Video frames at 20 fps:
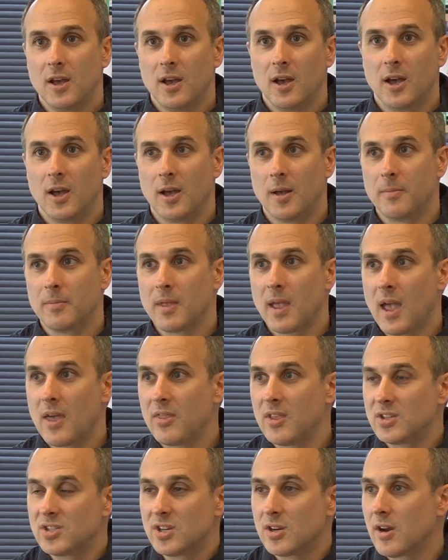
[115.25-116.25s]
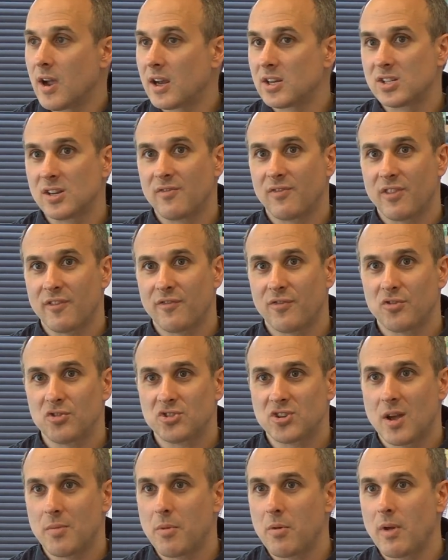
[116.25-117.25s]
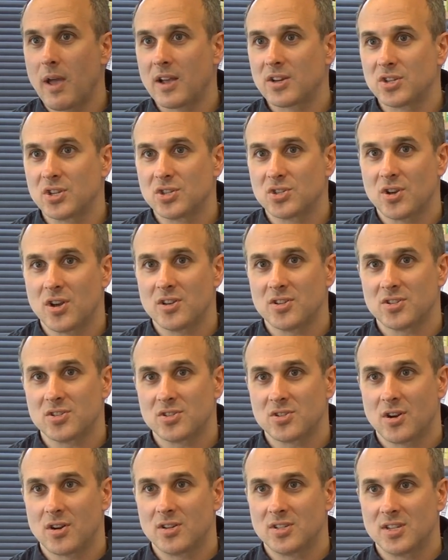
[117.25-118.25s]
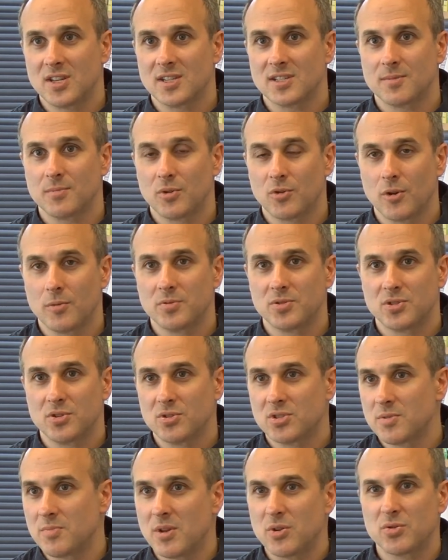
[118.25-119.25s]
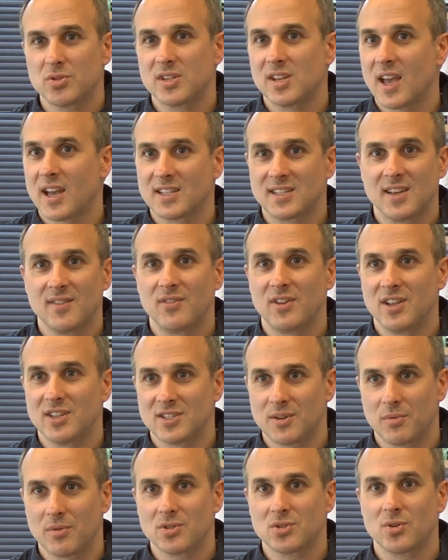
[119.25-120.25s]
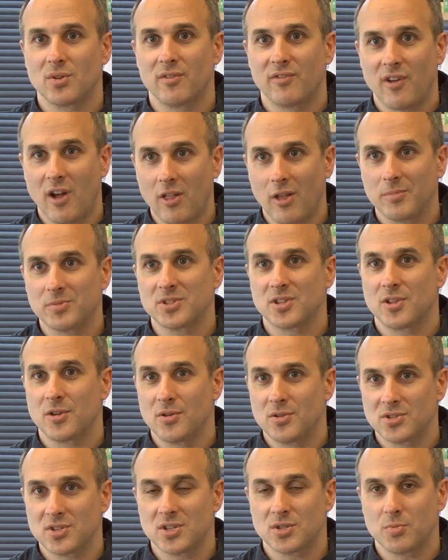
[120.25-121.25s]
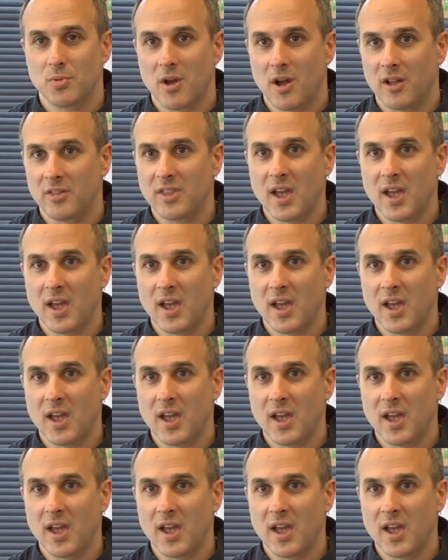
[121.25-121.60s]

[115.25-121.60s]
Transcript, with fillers: And this year, actually, for the first time, we actually started seeing some groups do some interesting activities that were sort of follow-ups to those as well.